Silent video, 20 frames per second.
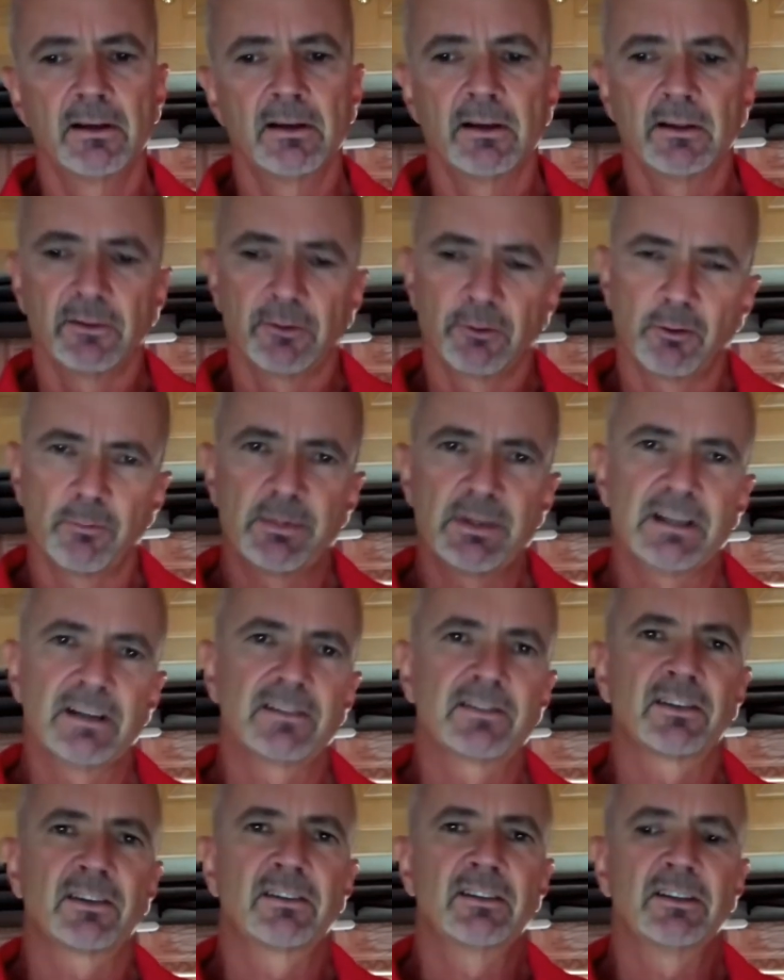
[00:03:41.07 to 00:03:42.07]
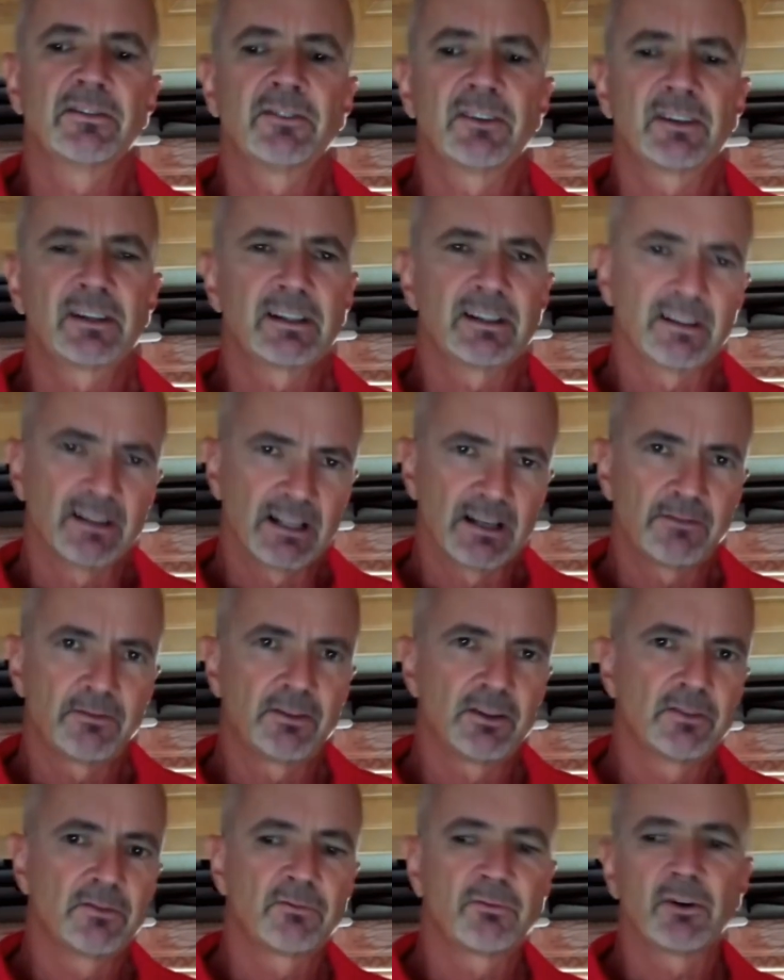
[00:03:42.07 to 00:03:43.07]
there will be a significant level of
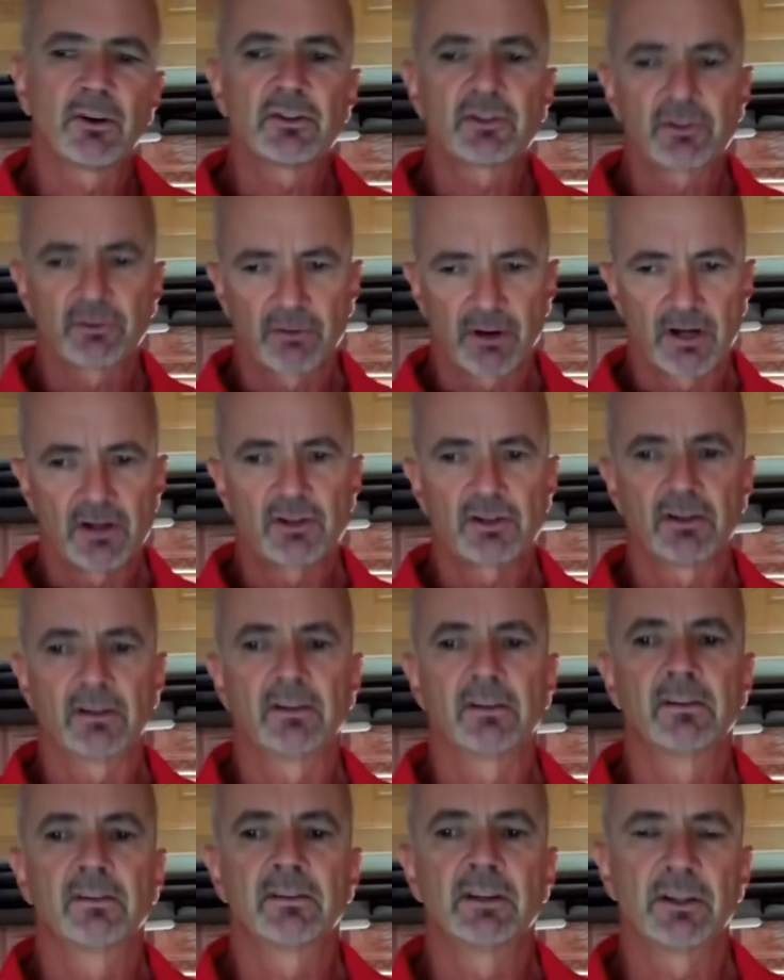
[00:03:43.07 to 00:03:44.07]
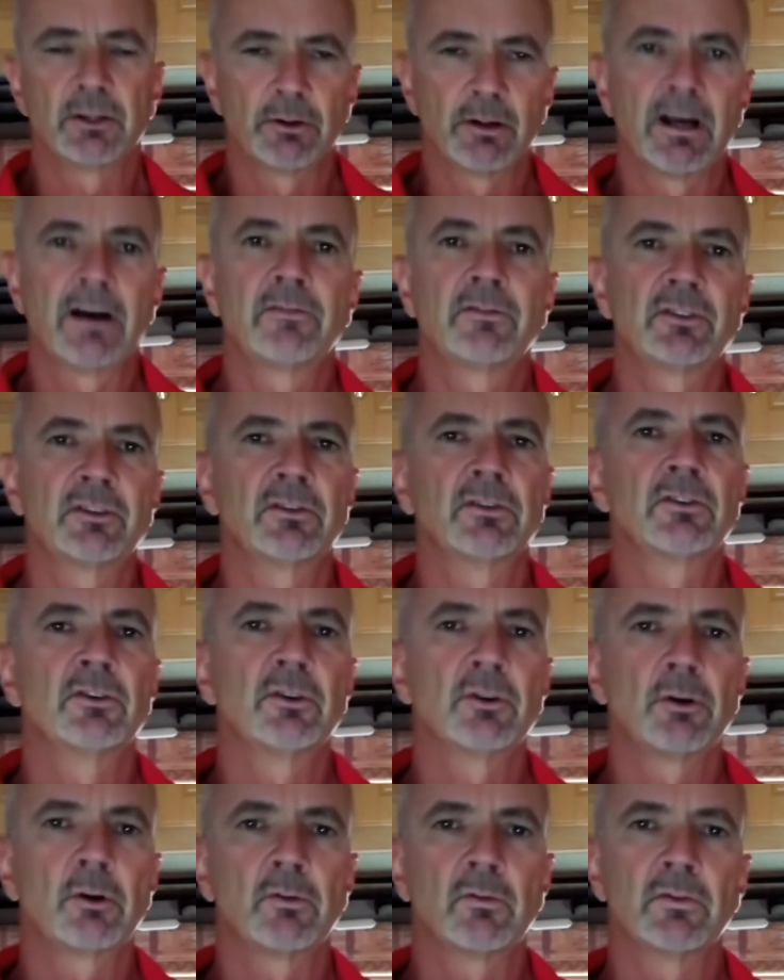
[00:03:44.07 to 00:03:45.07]
frustration that you'll have to endure
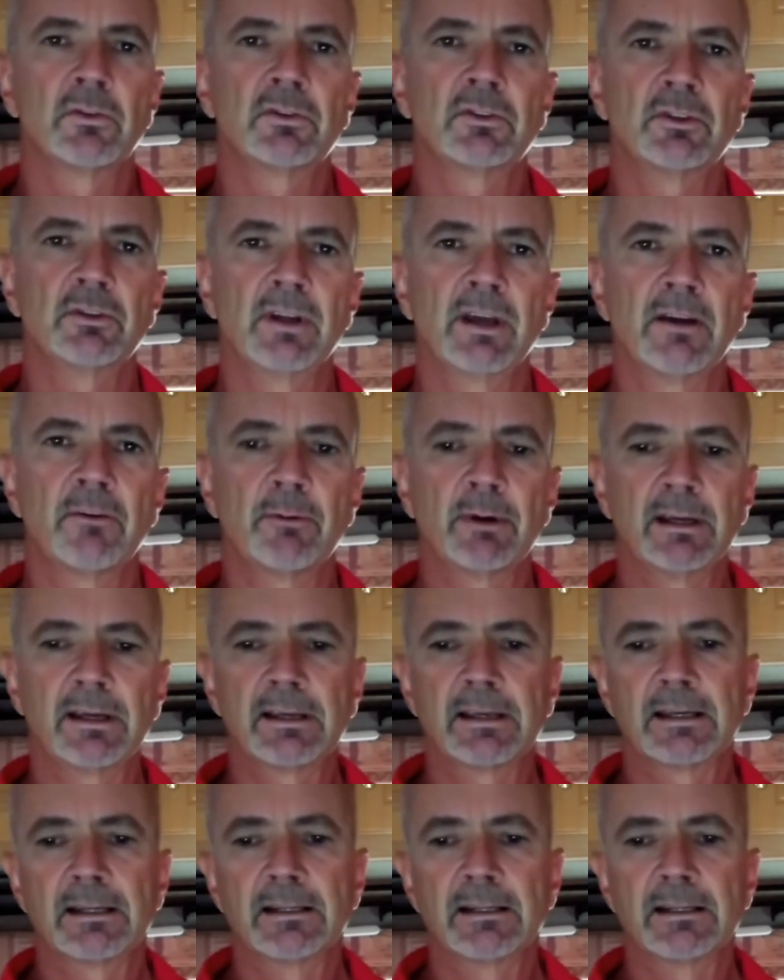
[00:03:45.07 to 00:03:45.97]
over the two-day weekend.